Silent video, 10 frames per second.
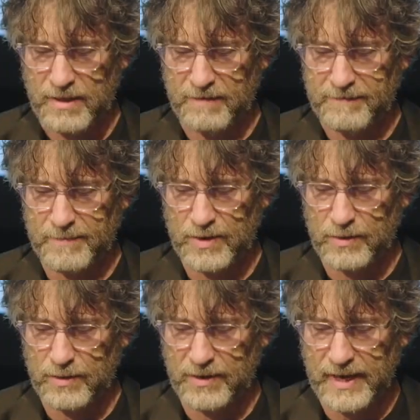Then from the
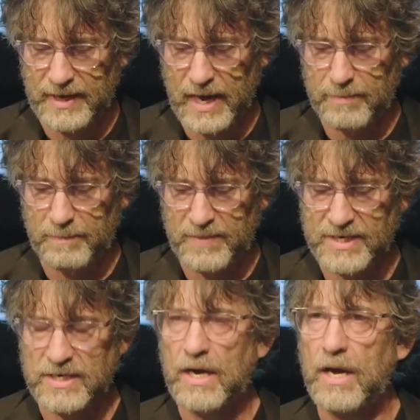hall there came a
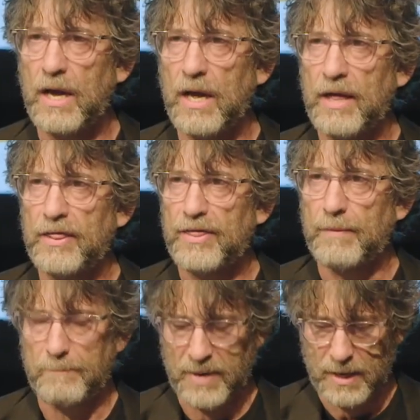pitter
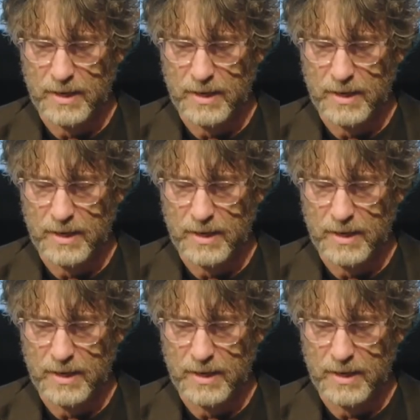thump.